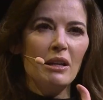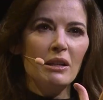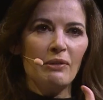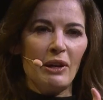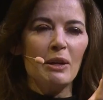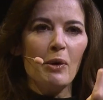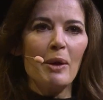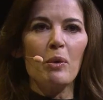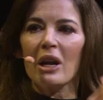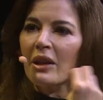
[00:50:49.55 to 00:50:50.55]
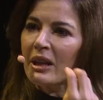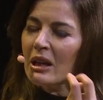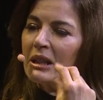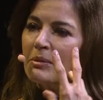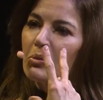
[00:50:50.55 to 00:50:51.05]
in a way, what I
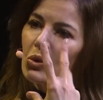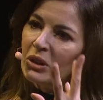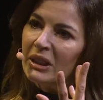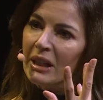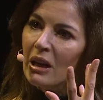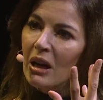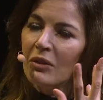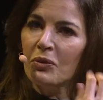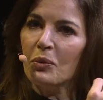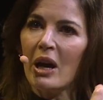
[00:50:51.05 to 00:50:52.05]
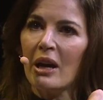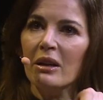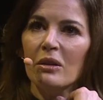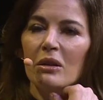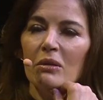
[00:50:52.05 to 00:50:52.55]
think is important in life.
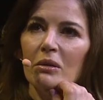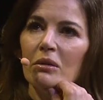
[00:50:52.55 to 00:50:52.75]
And